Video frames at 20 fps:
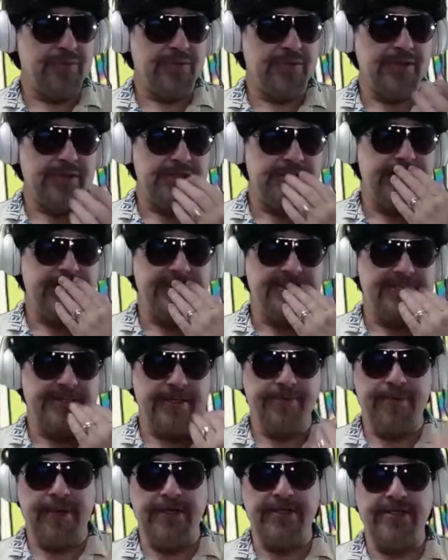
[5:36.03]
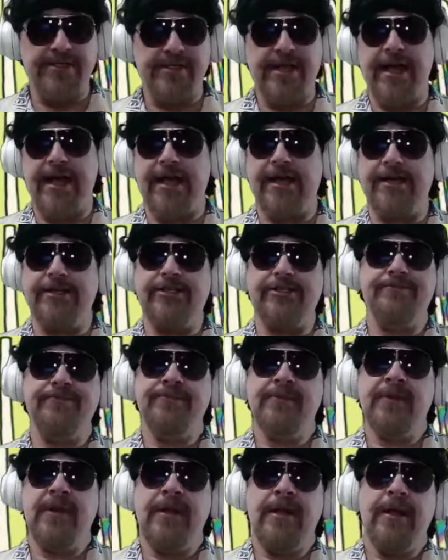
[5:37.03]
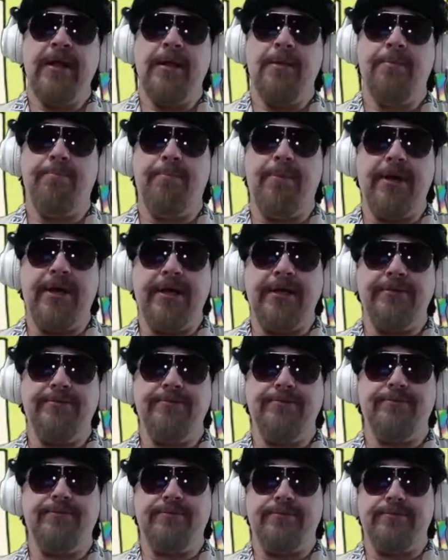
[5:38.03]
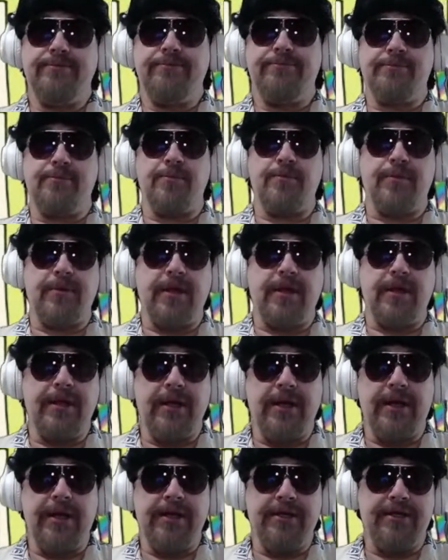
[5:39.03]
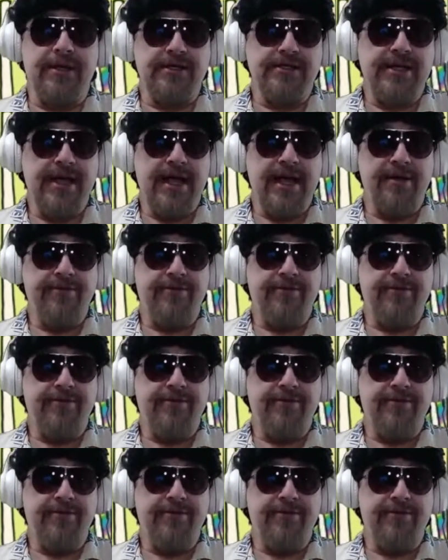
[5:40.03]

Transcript: sticks to my stash. But it does have